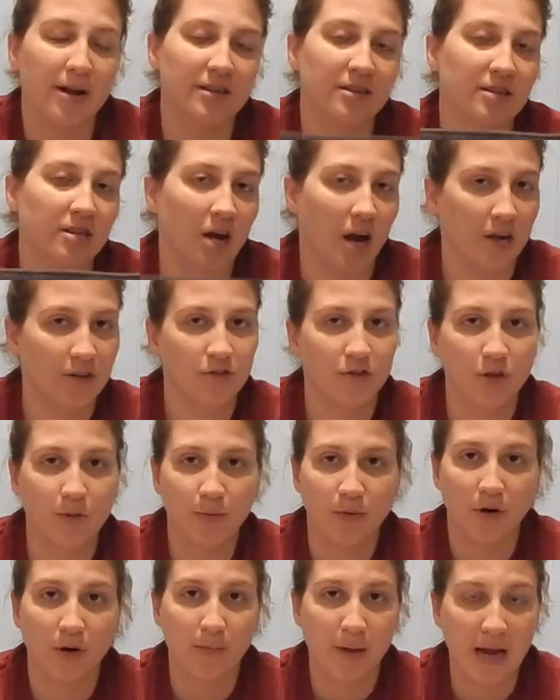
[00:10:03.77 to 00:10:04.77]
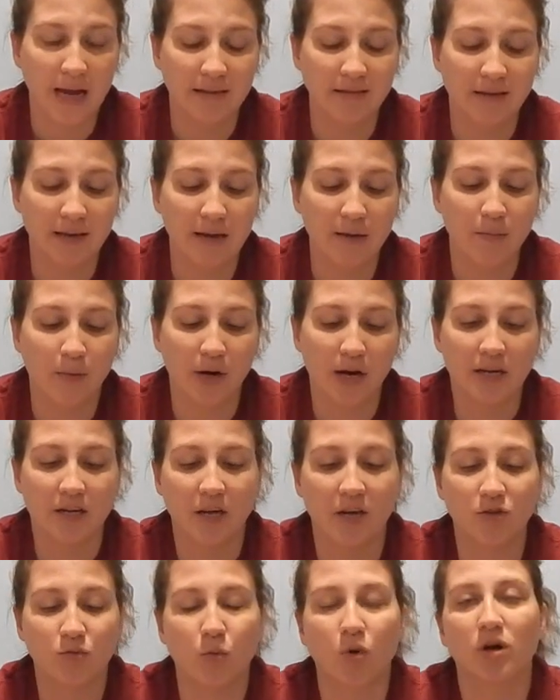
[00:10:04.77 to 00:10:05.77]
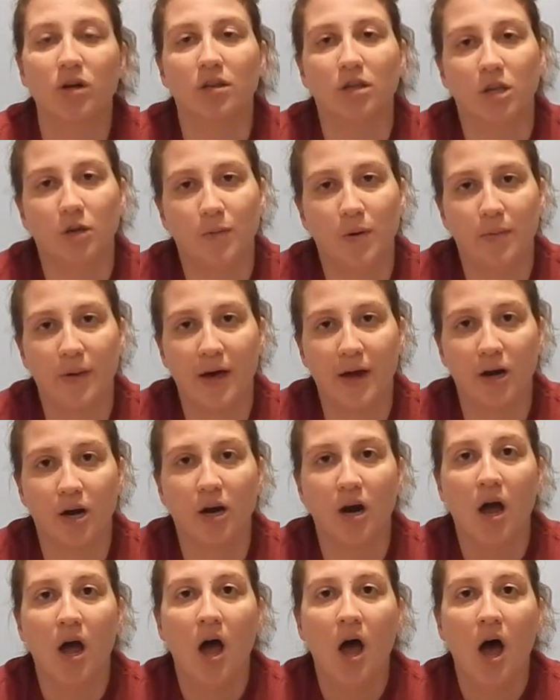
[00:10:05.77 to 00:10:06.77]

It's not super amazing, but it does work a little bit better.